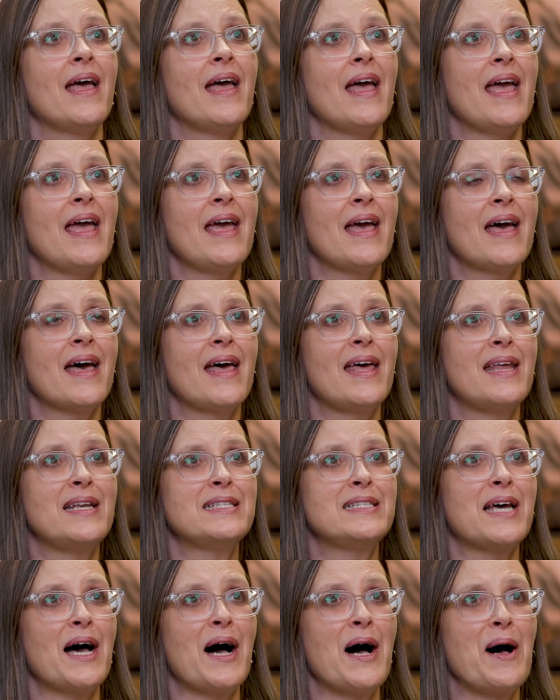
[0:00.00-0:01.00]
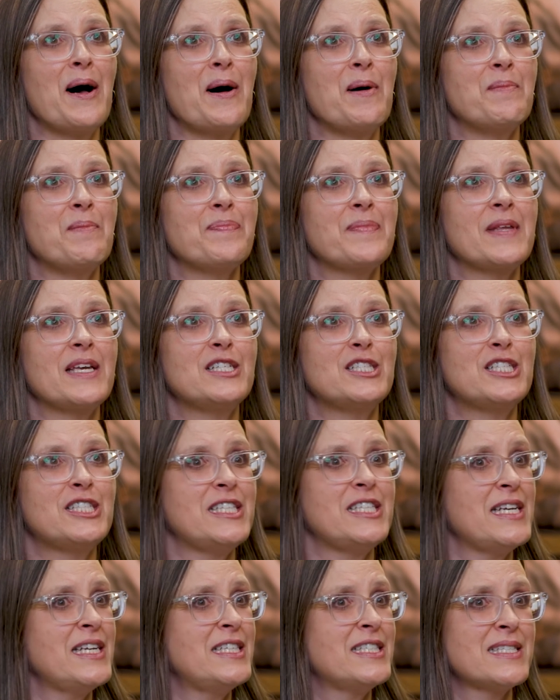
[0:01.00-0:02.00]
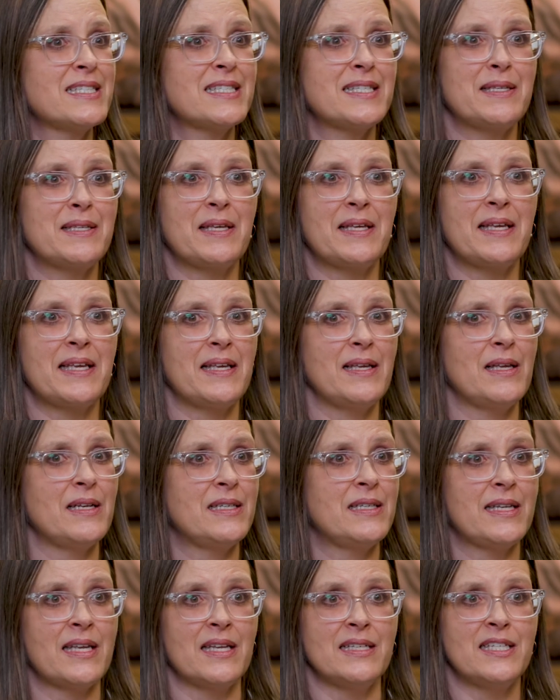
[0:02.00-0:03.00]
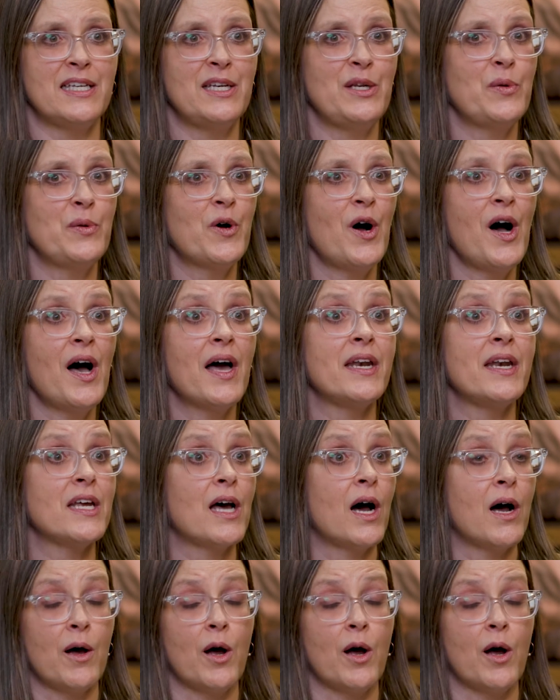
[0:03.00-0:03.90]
And she just continued on.